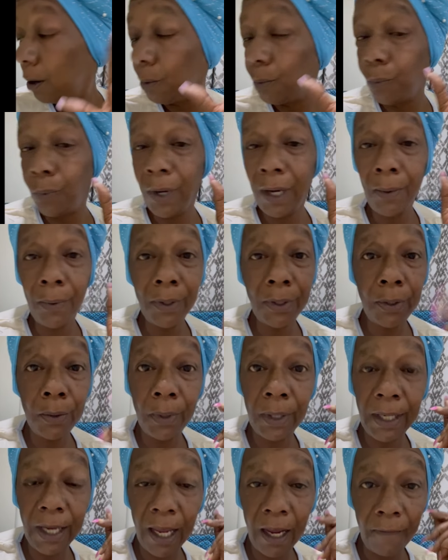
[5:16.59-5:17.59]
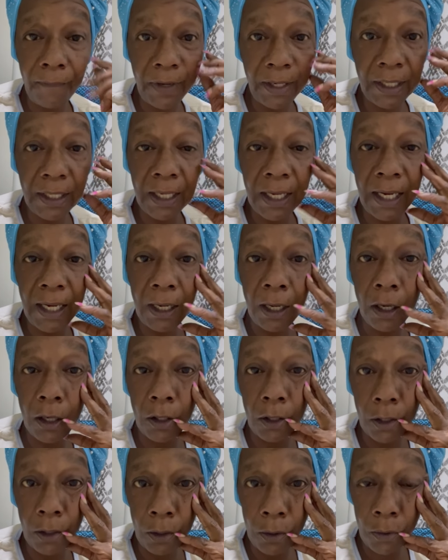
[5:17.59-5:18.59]
We were doing everything
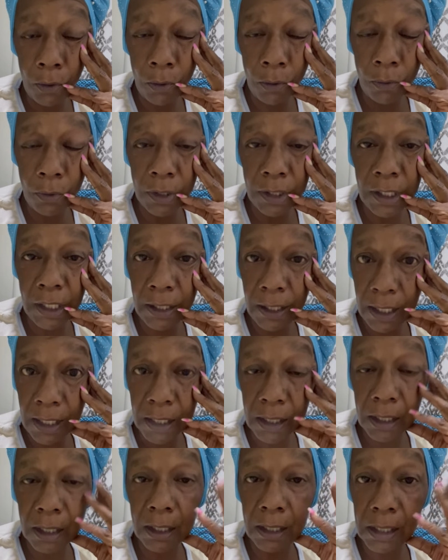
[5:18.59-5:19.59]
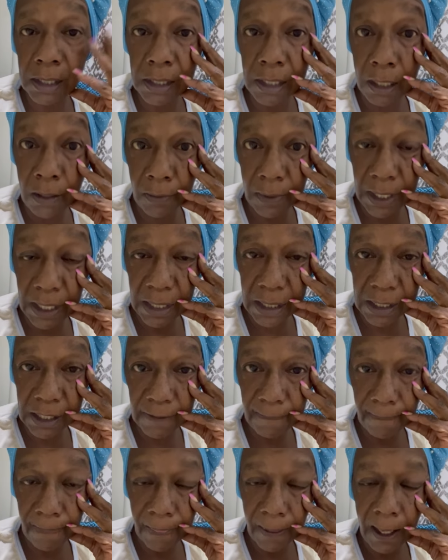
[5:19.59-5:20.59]
glued to this series.
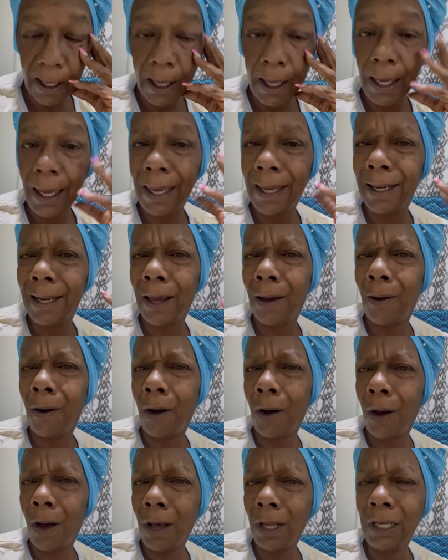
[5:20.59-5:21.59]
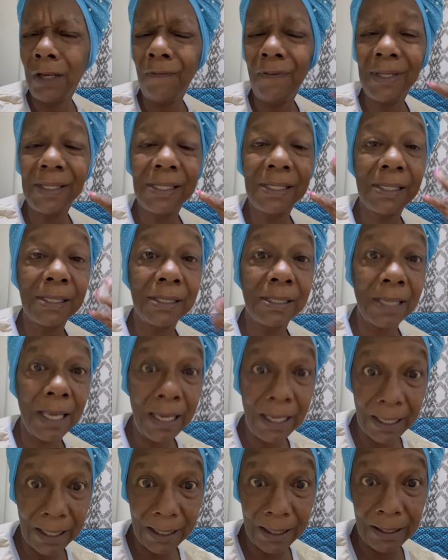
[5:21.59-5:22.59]
And now all of a
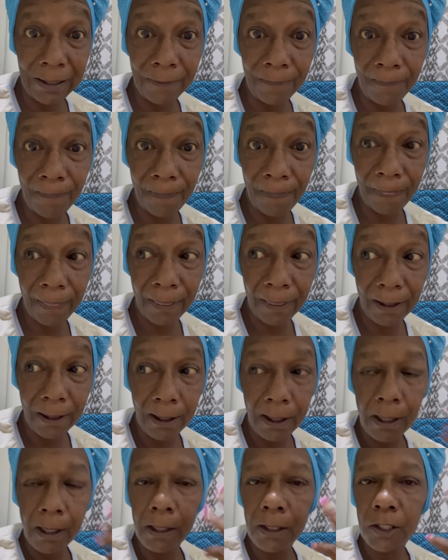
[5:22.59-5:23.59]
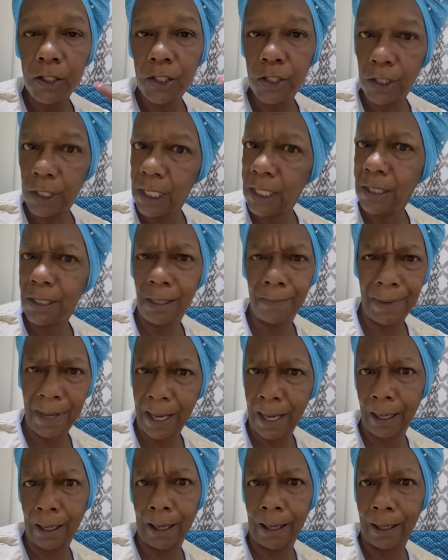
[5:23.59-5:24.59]
sudden, she's the
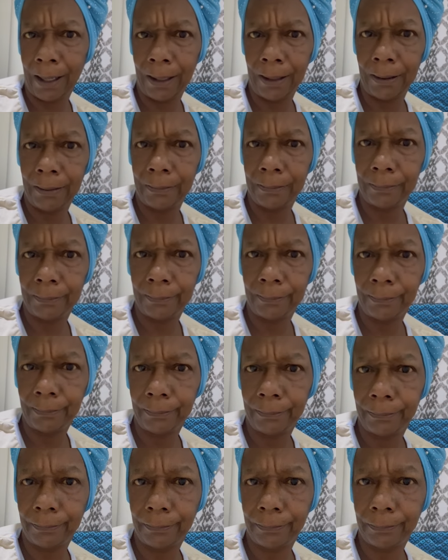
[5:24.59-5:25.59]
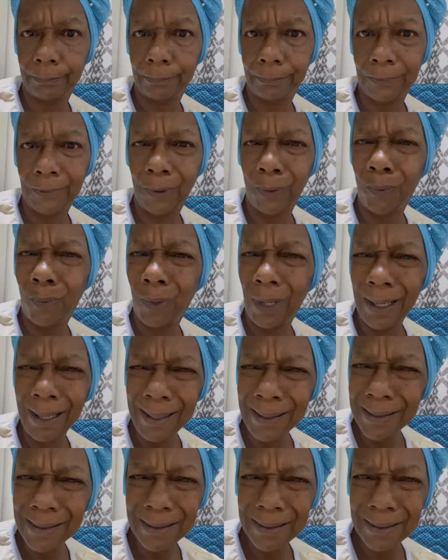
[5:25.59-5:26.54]
bad guy. What?